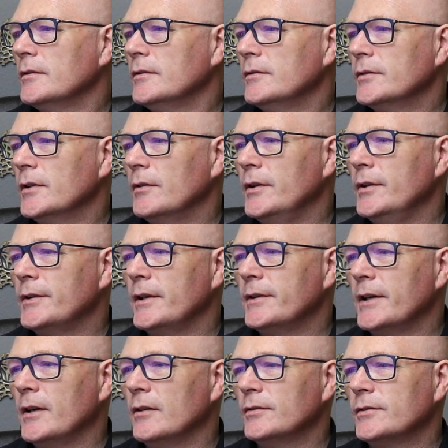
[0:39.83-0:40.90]
So new
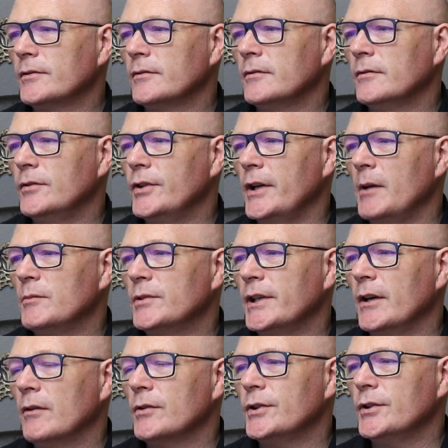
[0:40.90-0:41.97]
details,
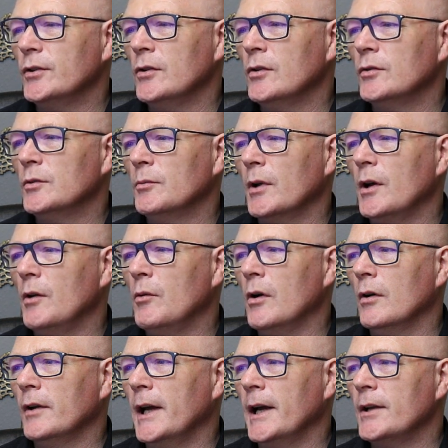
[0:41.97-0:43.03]
jmclshort short
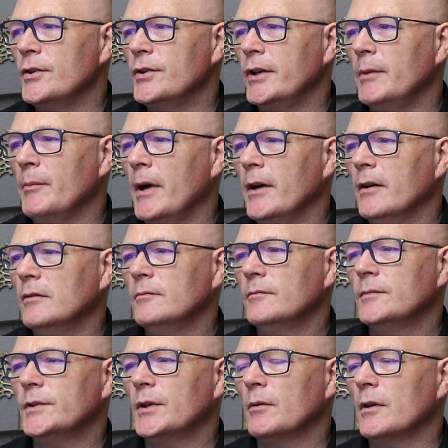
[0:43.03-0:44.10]
001 at gmail.
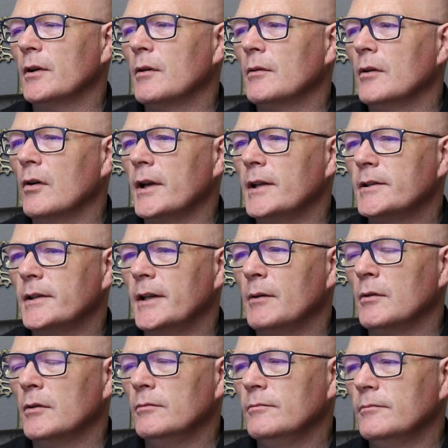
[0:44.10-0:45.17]
So I'm going to go and log into that
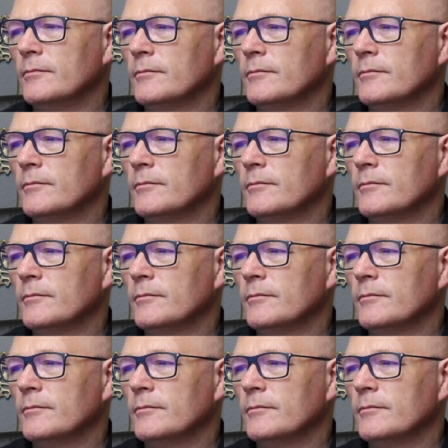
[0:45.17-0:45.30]
one.